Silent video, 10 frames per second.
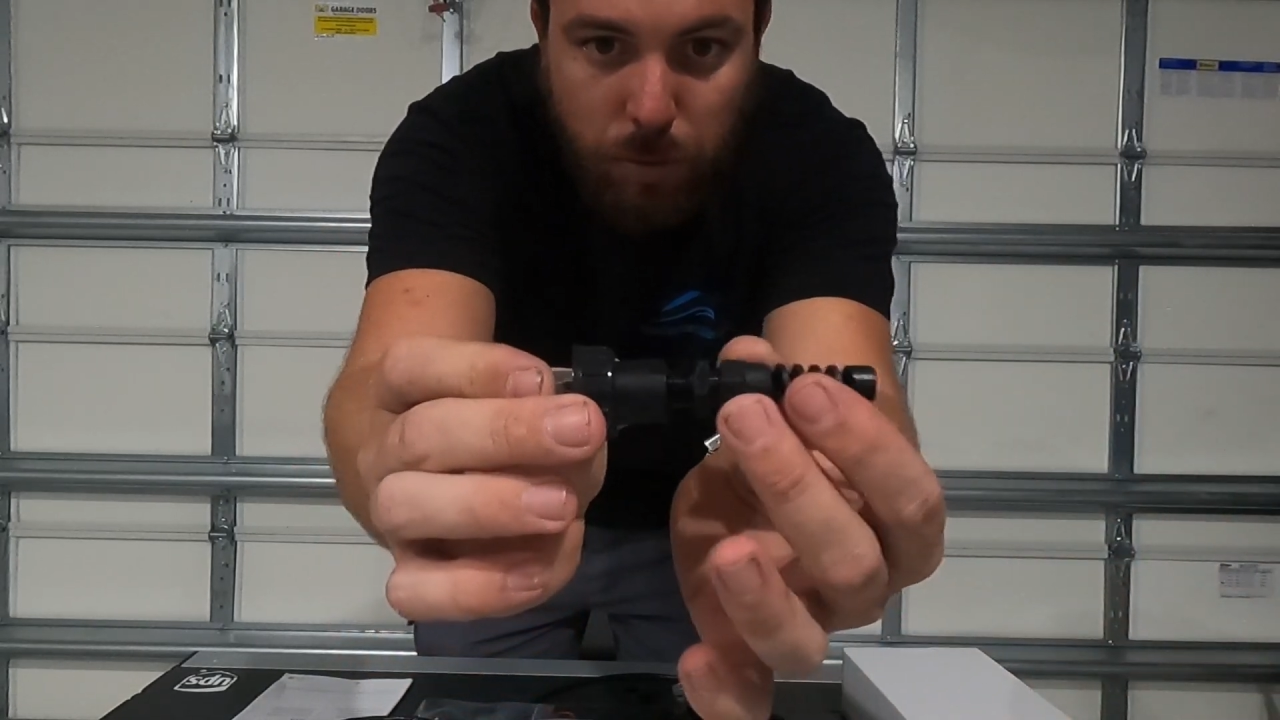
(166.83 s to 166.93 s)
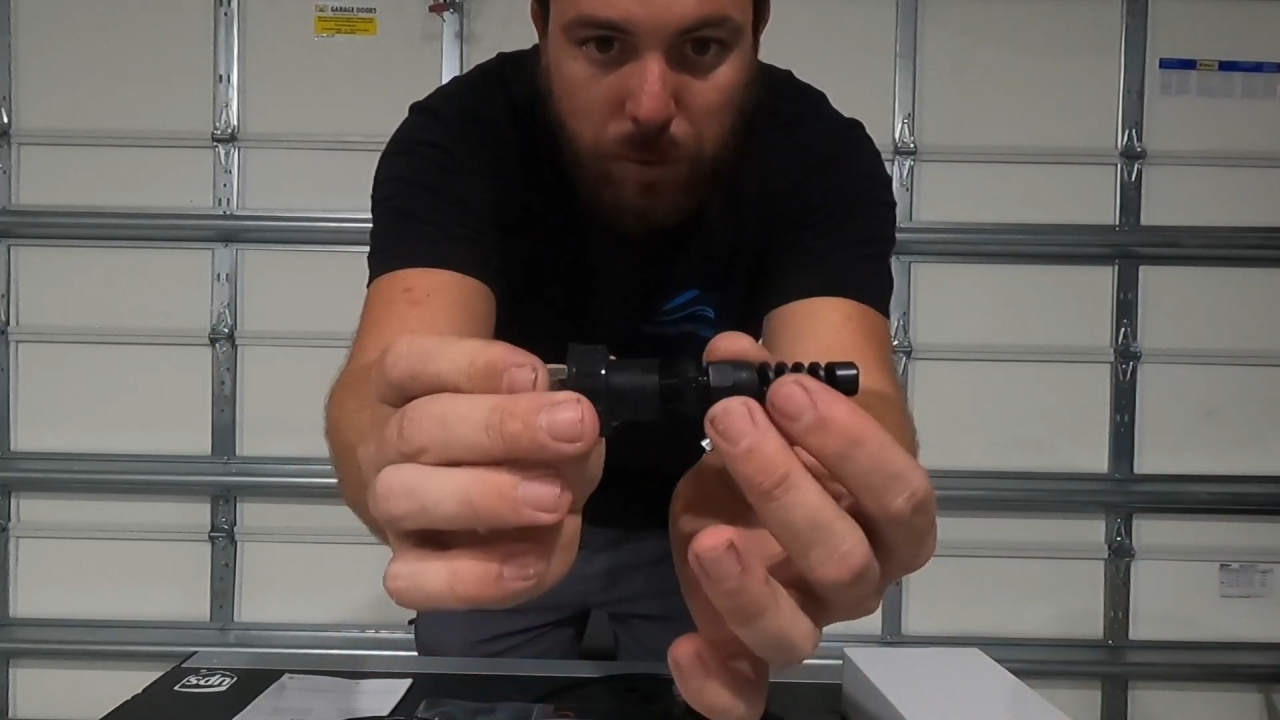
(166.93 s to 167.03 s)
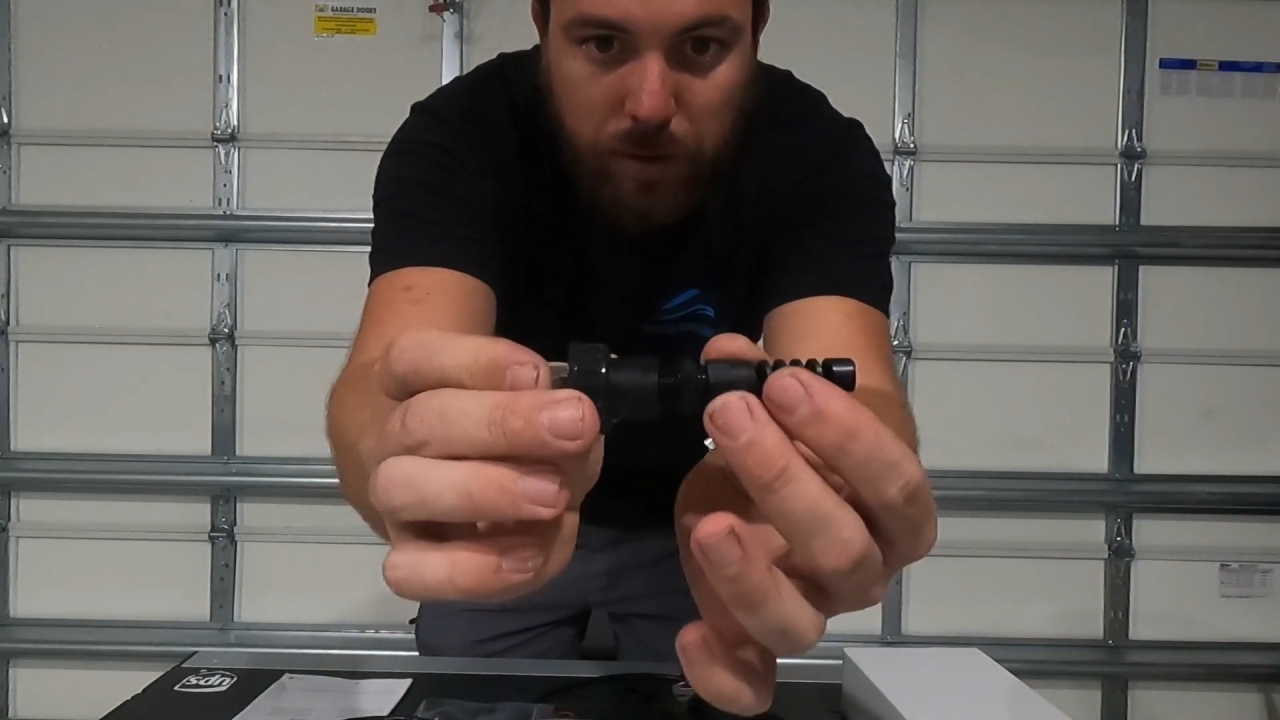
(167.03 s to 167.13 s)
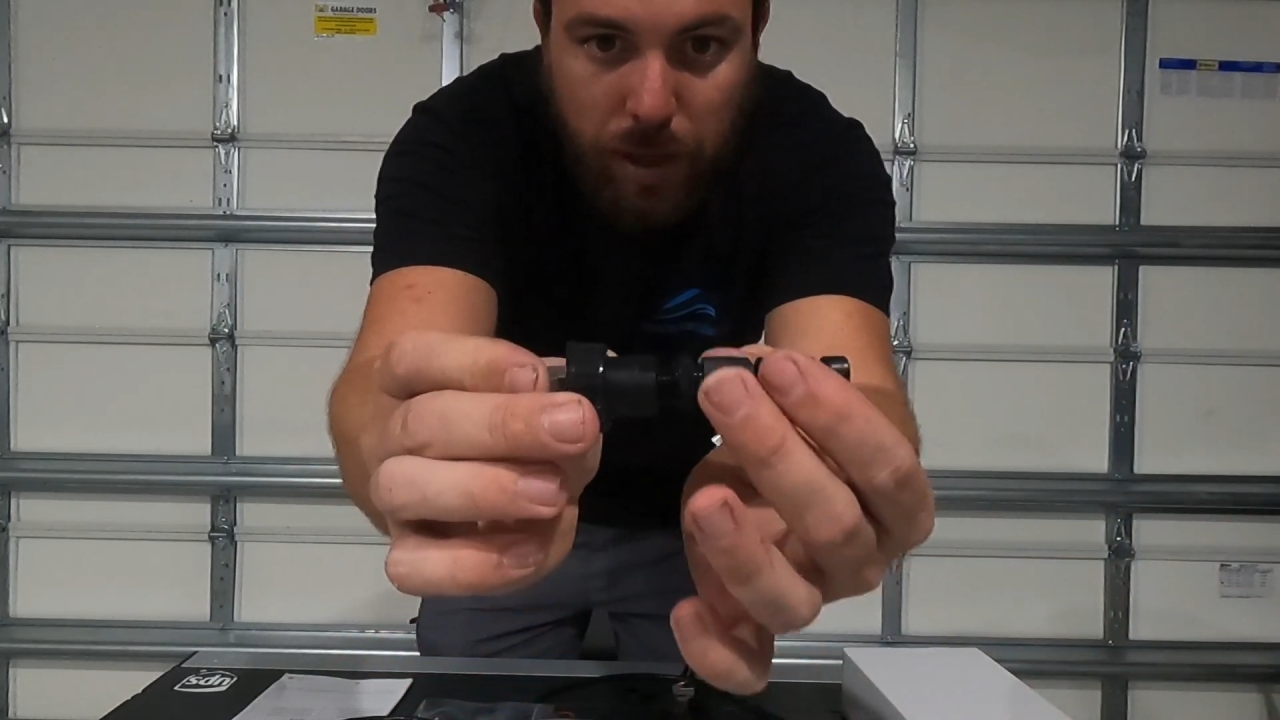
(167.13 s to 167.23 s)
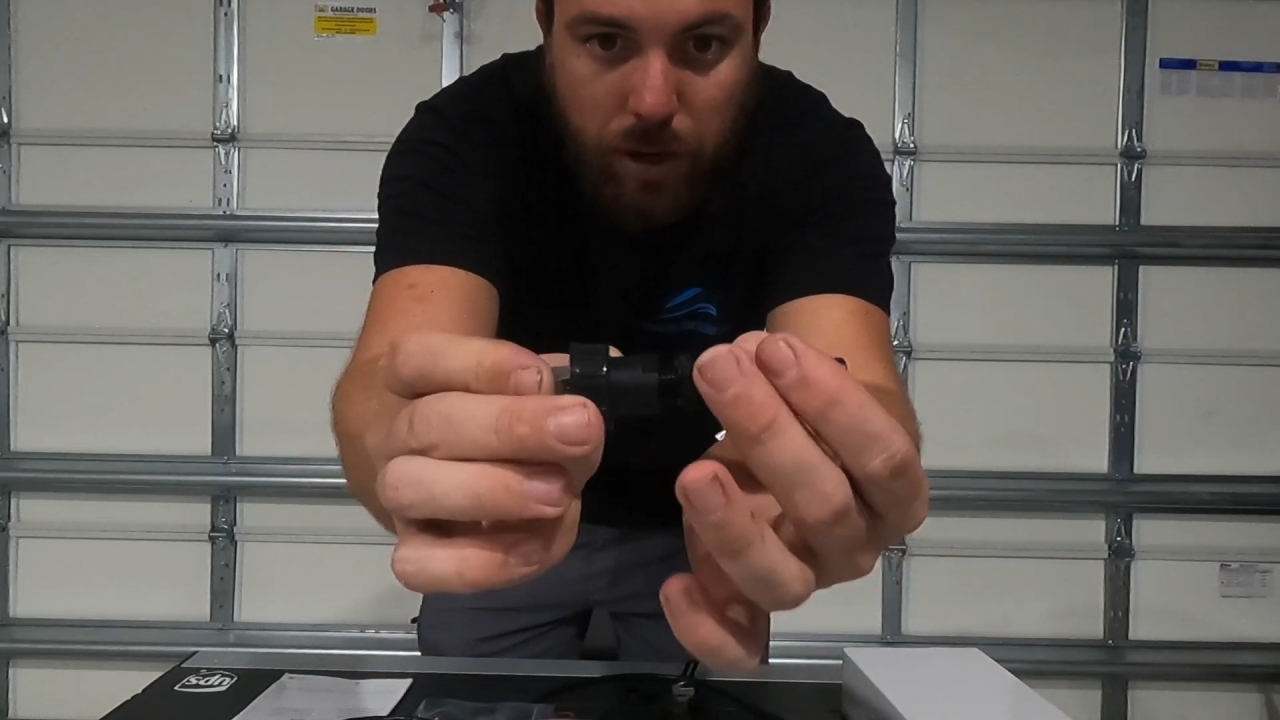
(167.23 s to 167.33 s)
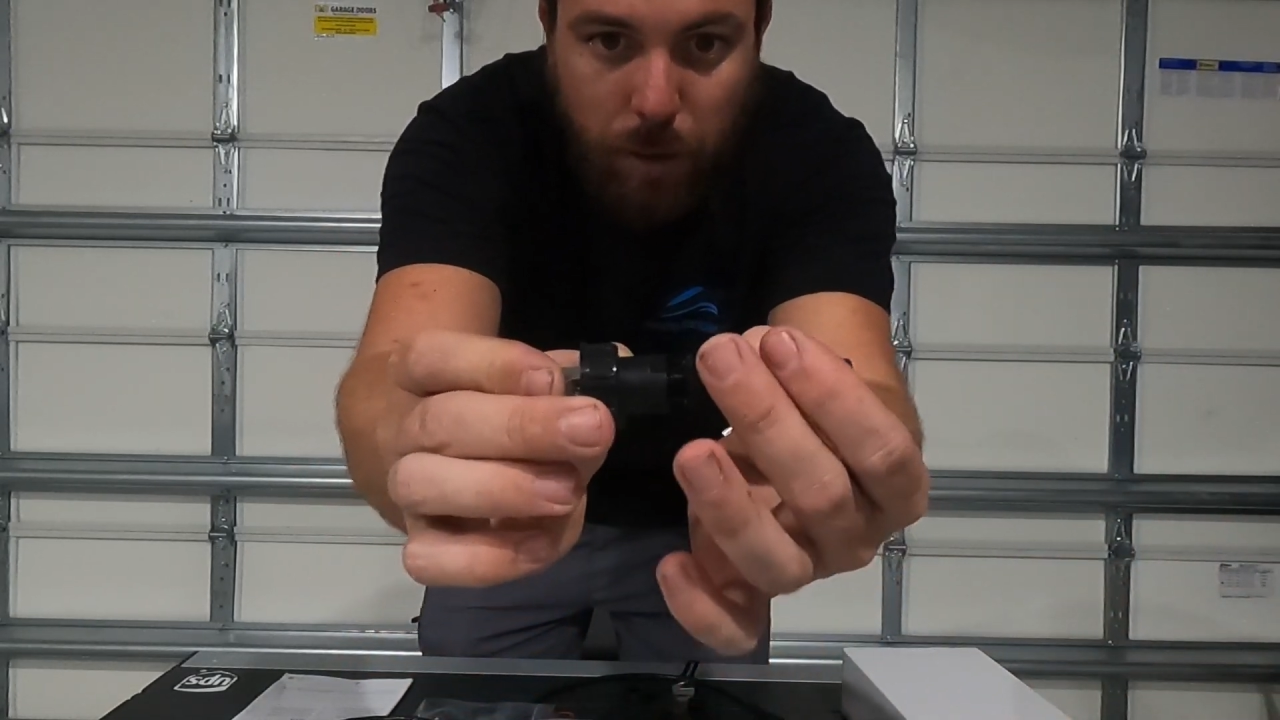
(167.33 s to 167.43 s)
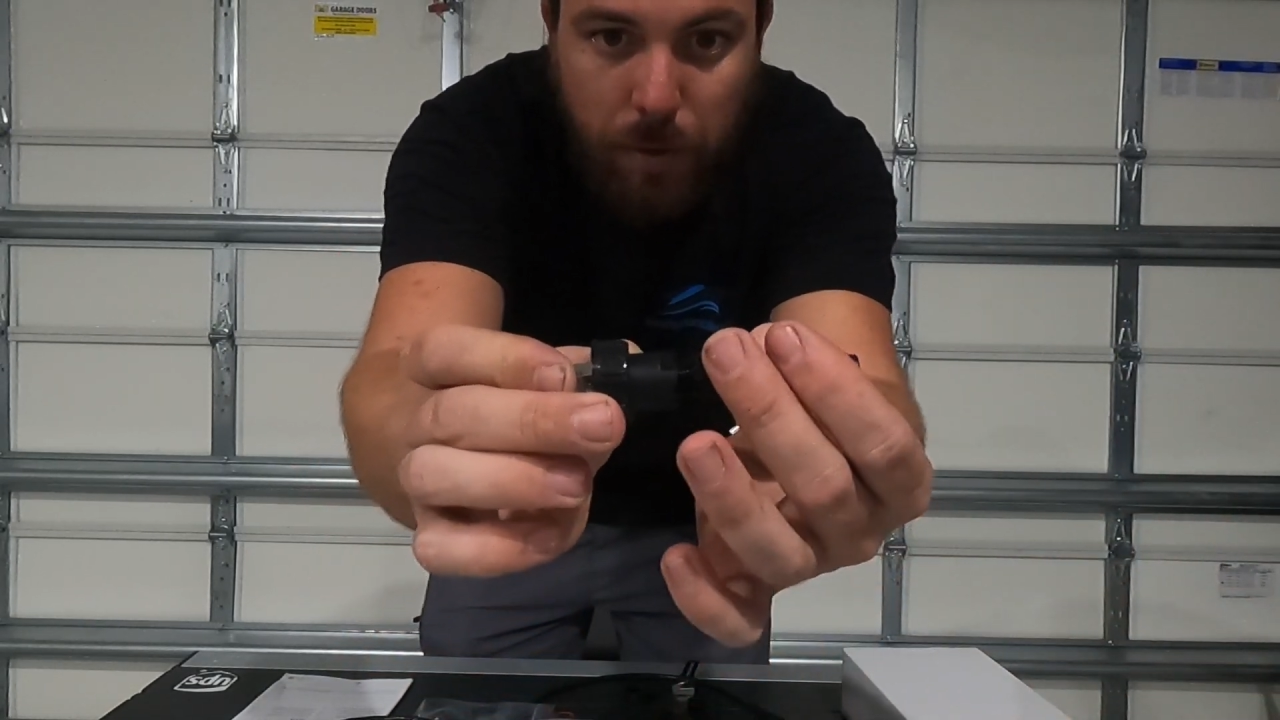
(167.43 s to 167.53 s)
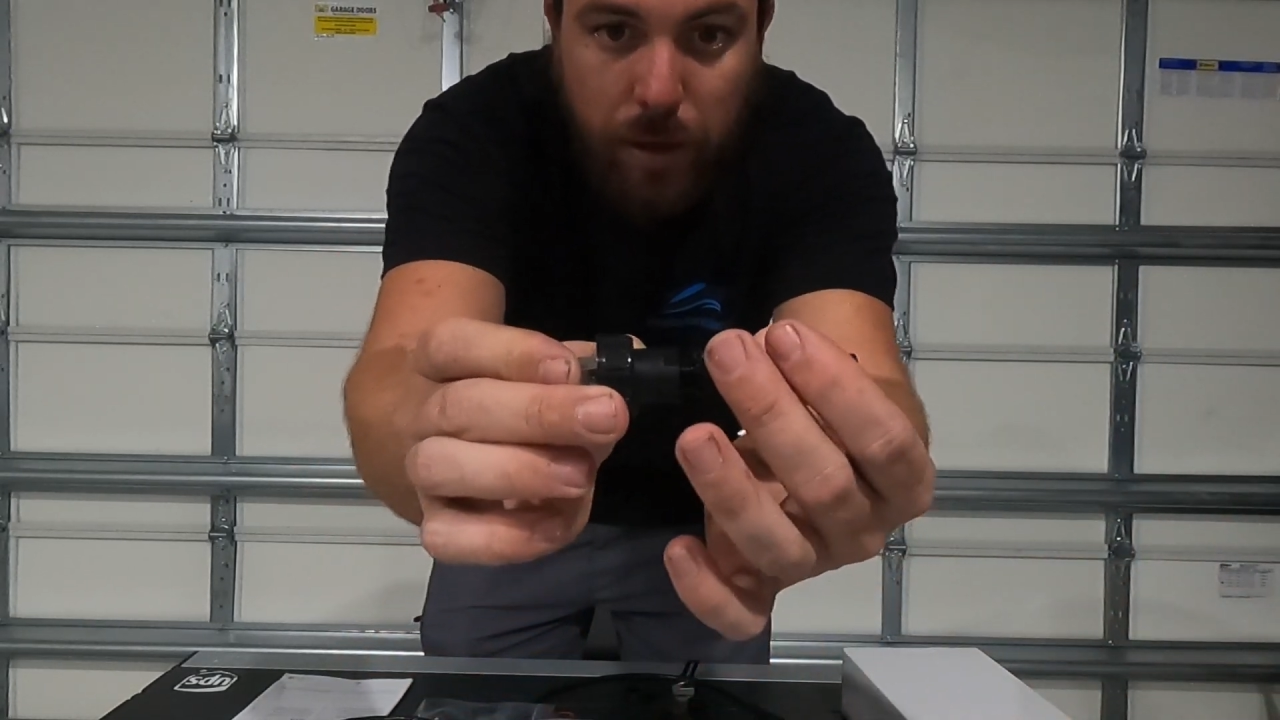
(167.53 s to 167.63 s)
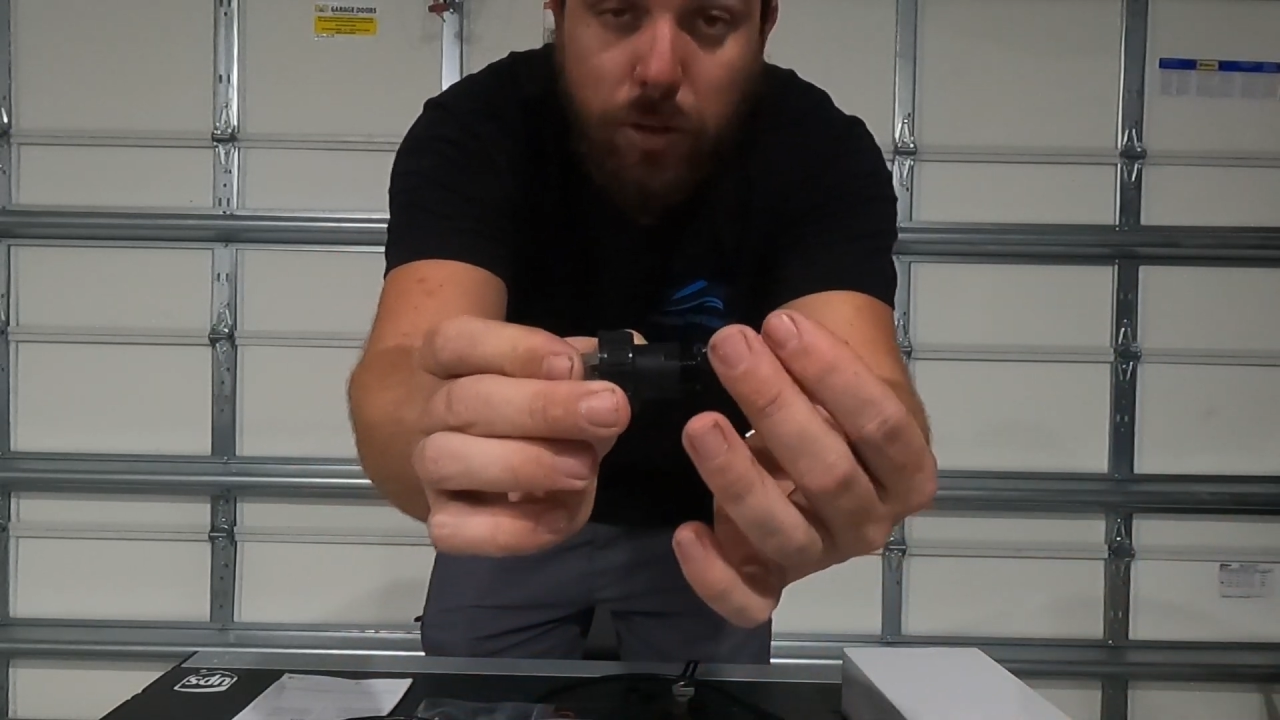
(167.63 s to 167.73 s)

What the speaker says: you'll bring that up,